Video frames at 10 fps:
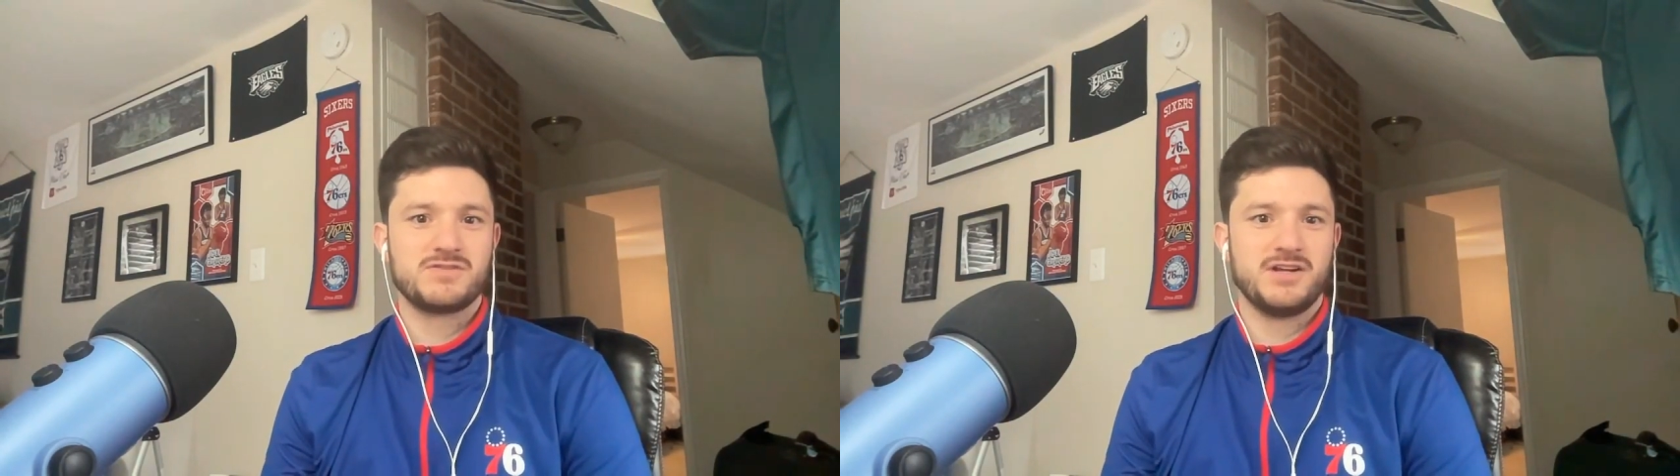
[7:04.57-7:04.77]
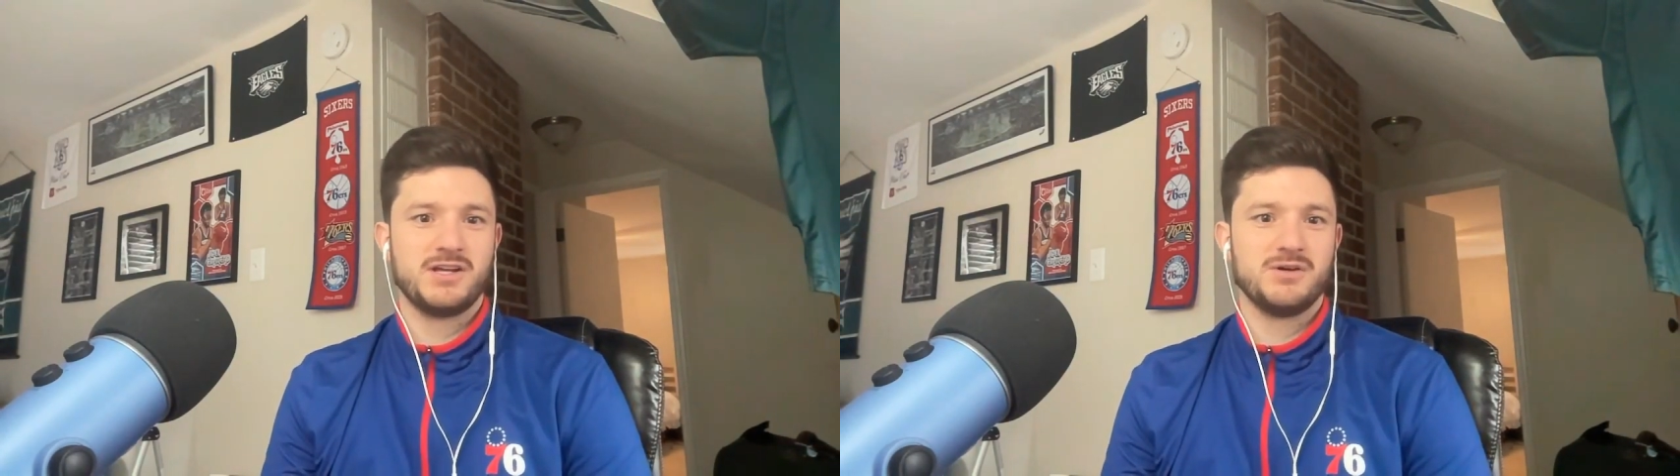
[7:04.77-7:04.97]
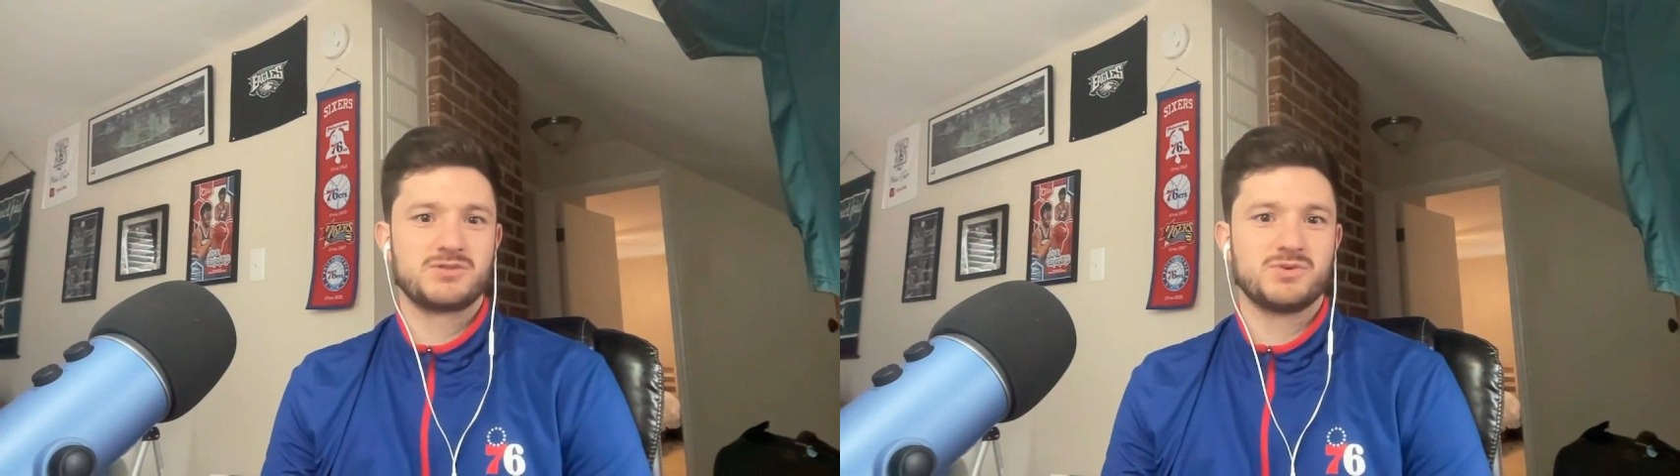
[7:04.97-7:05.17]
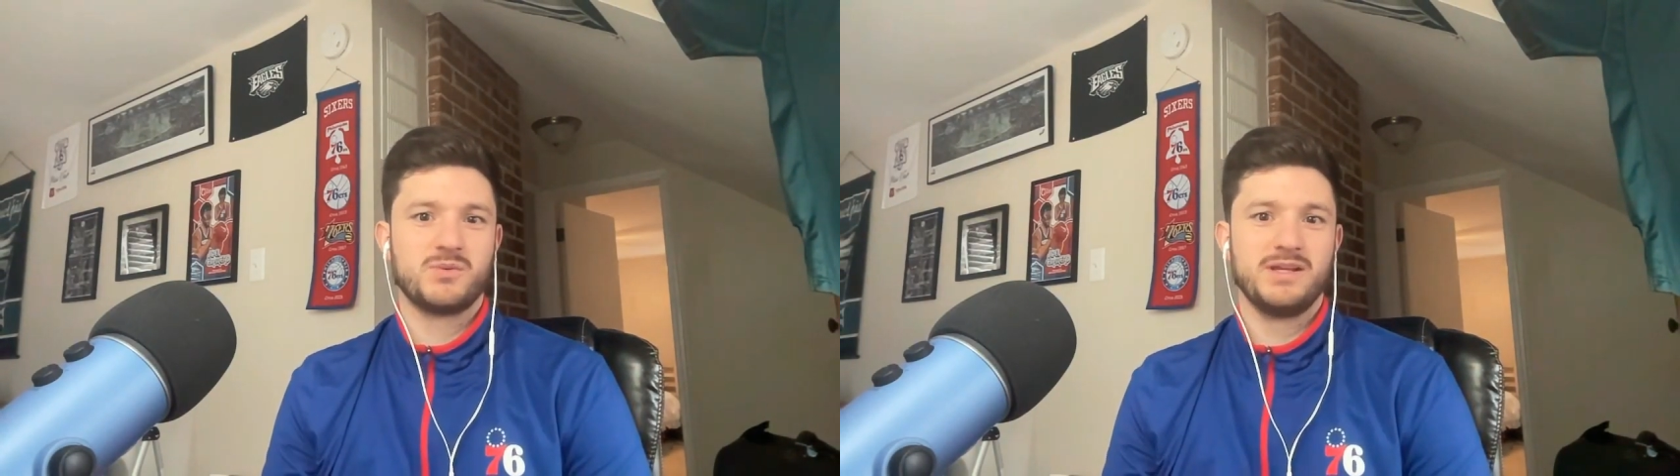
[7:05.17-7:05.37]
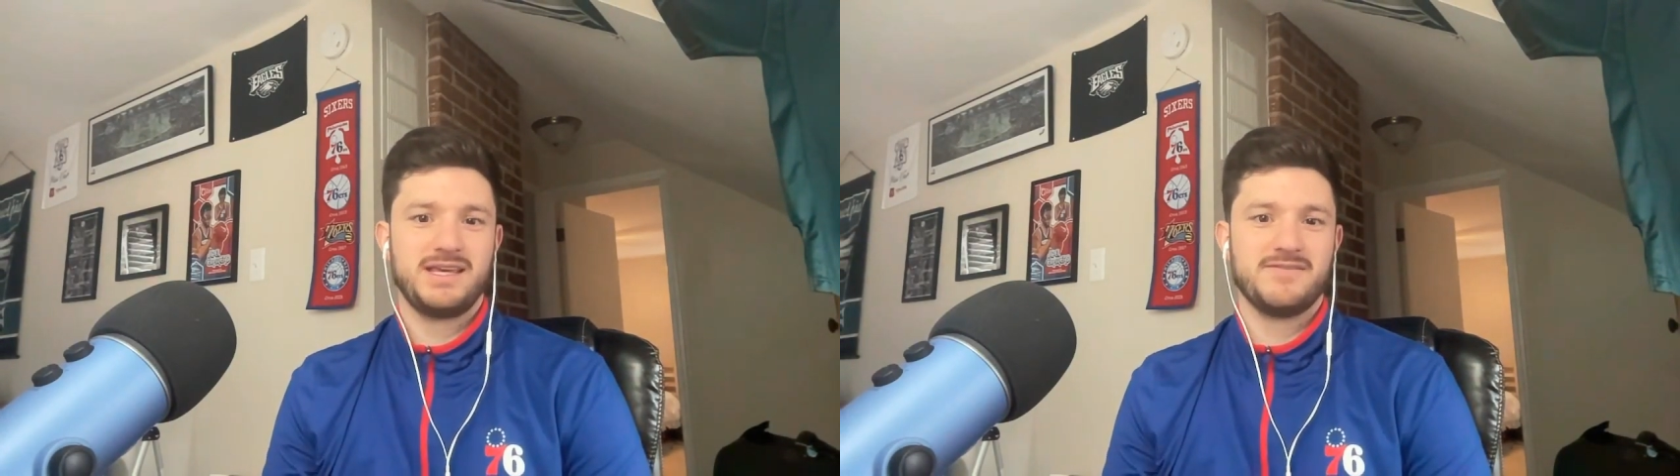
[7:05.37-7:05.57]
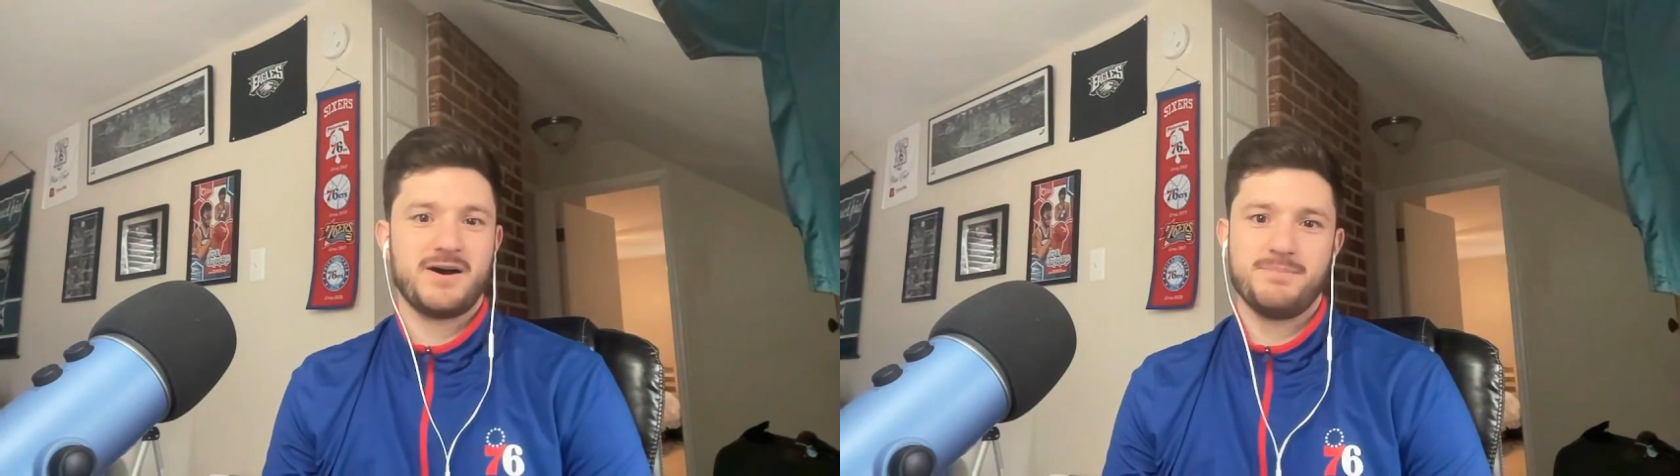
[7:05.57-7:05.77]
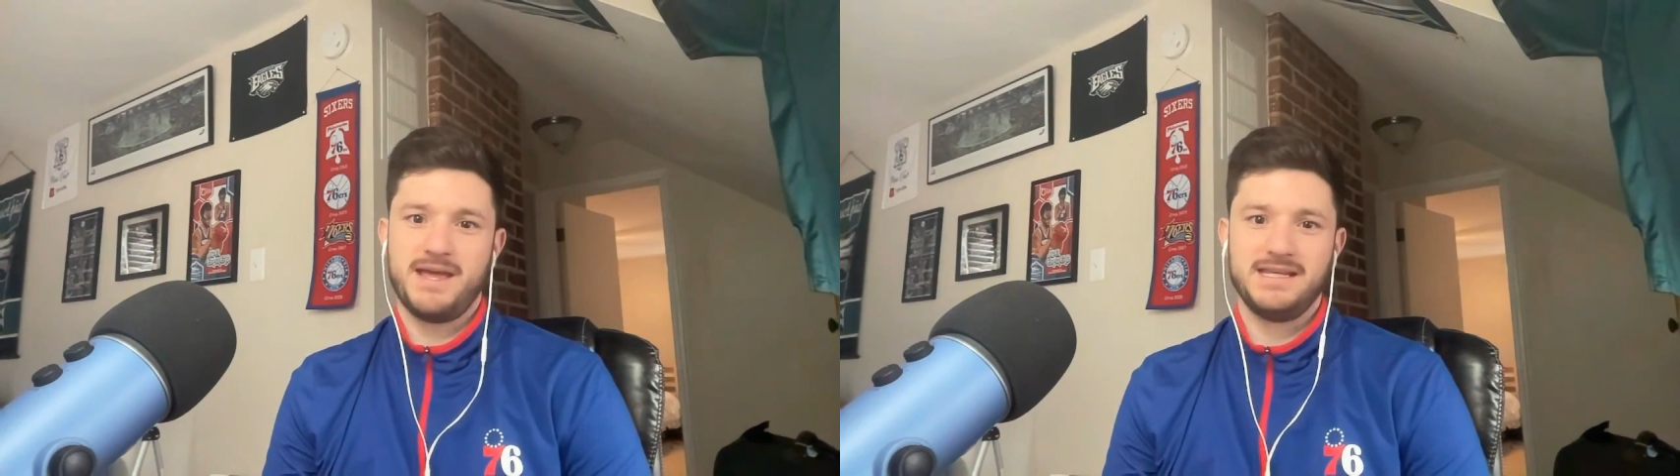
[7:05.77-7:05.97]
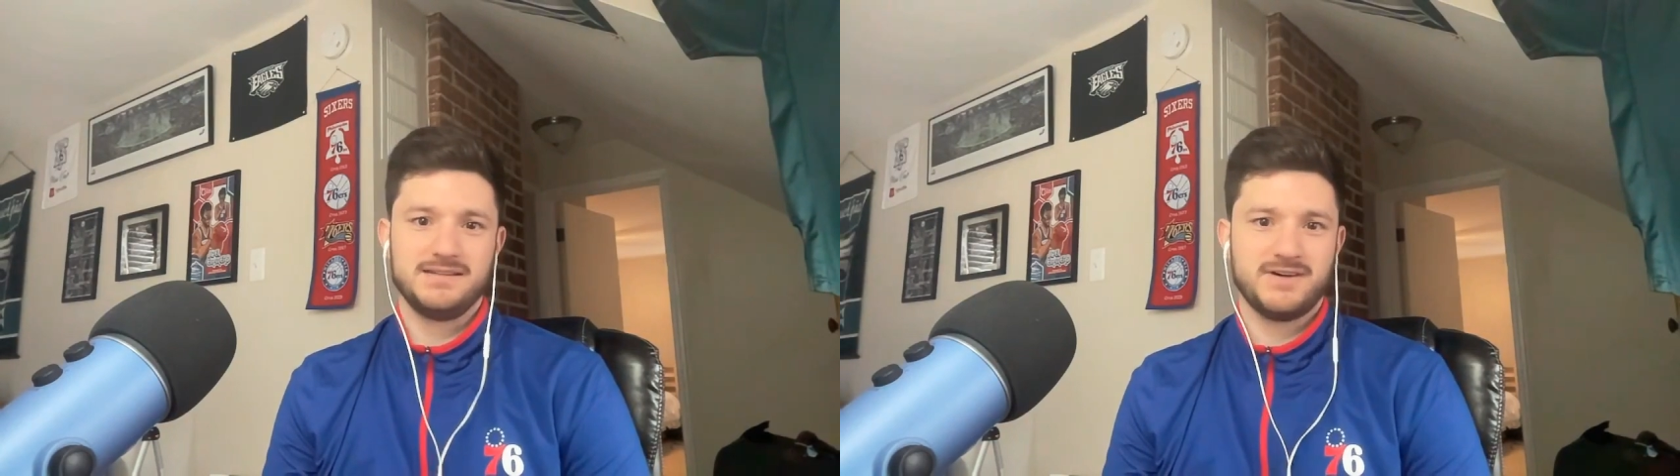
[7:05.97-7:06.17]
videos where we give out
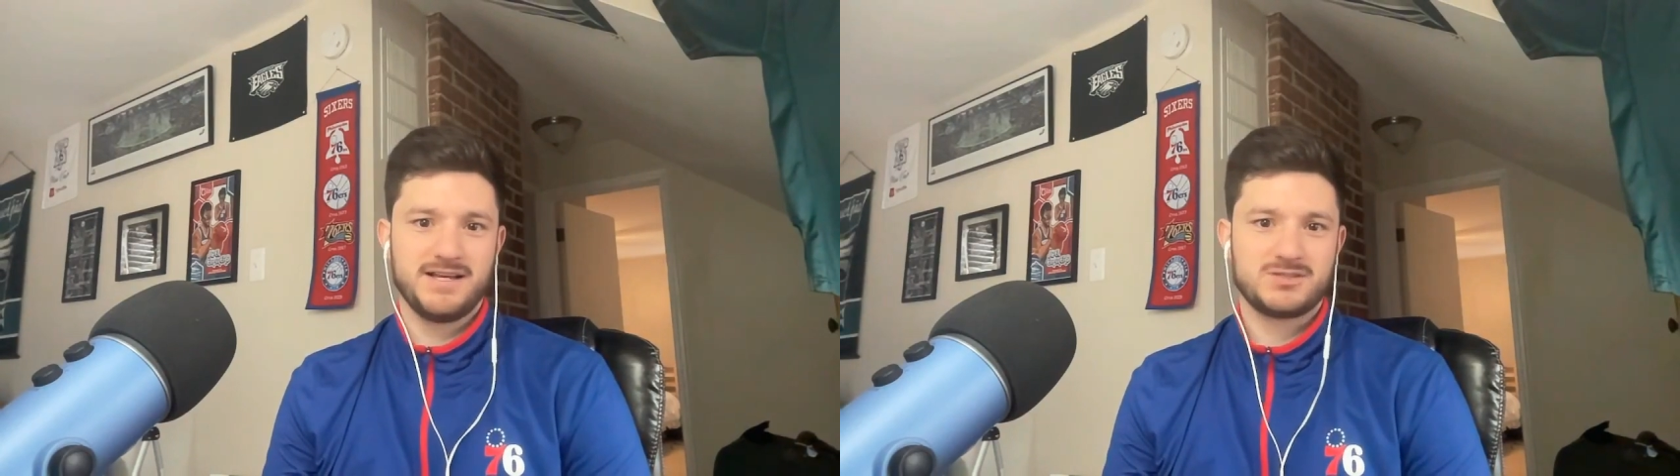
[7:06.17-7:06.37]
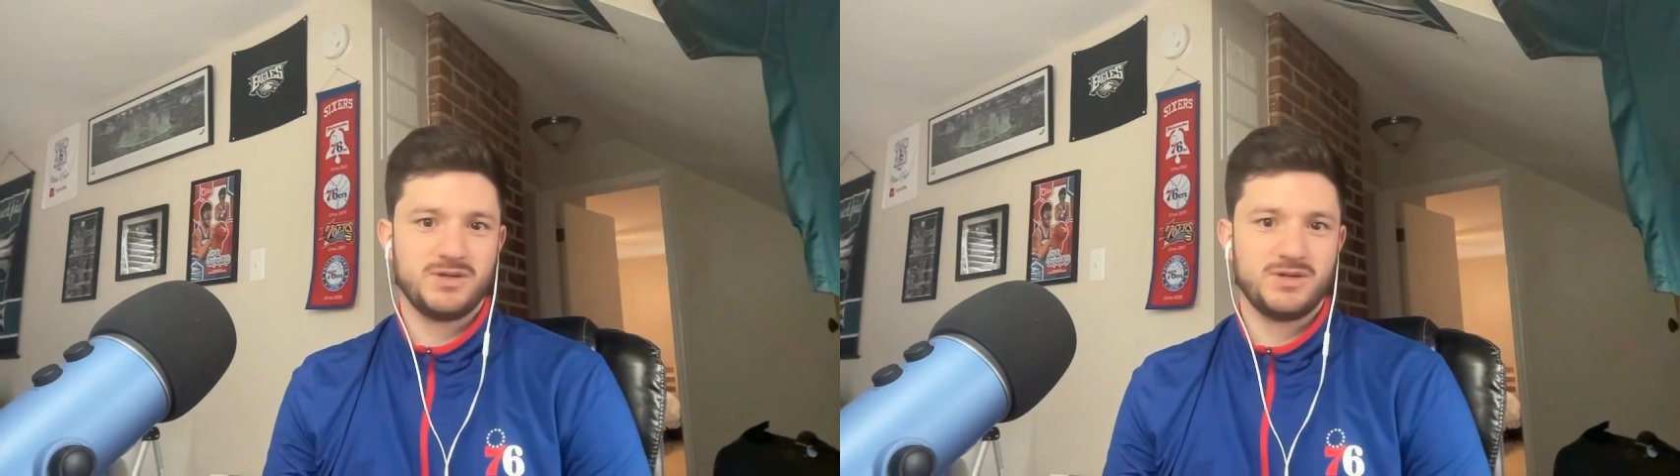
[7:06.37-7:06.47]
betting advice,